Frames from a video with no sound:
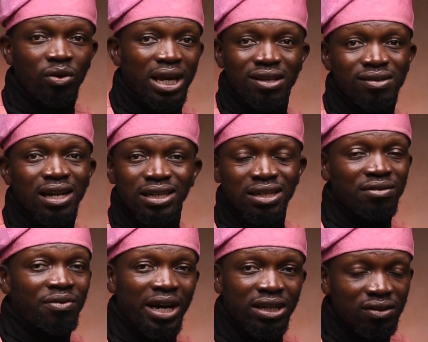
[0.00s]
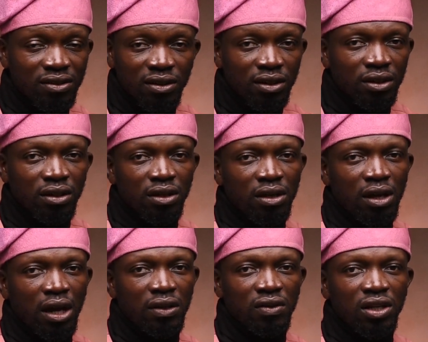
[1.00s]
getting an invite?
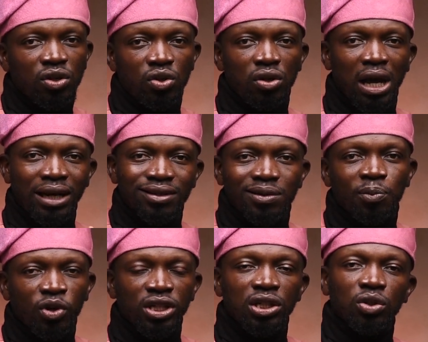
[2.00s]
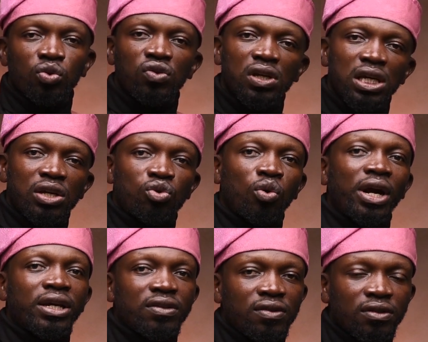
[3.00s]
I think at this point you need to think it
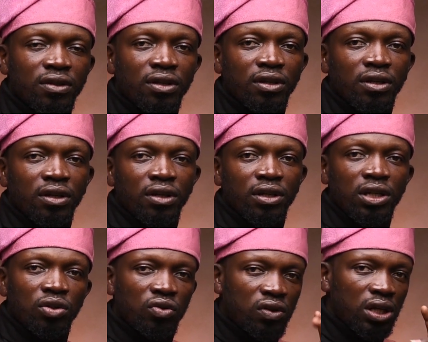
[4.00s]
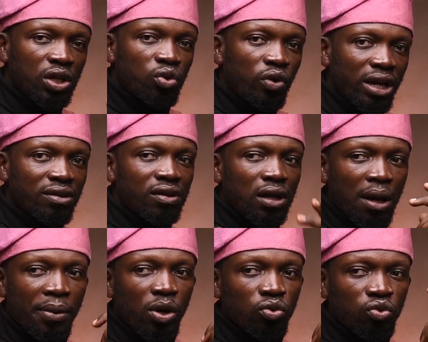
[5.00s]
twice. You need to think it twice
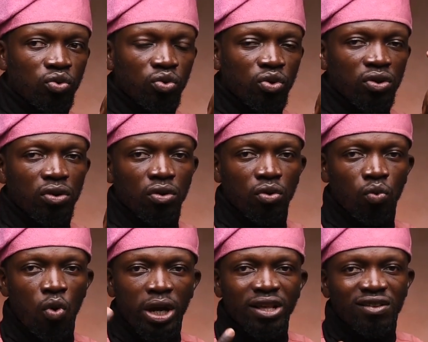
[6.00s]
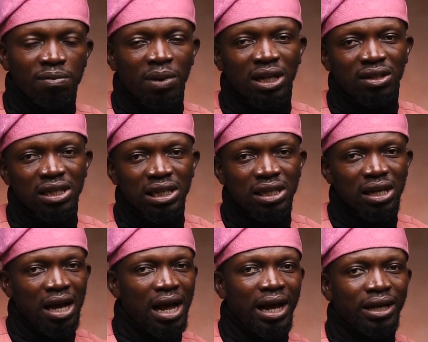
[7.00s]
about working smartly
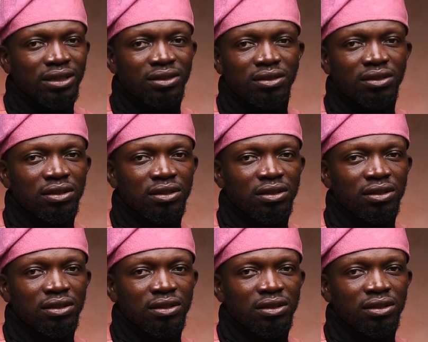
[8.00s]
and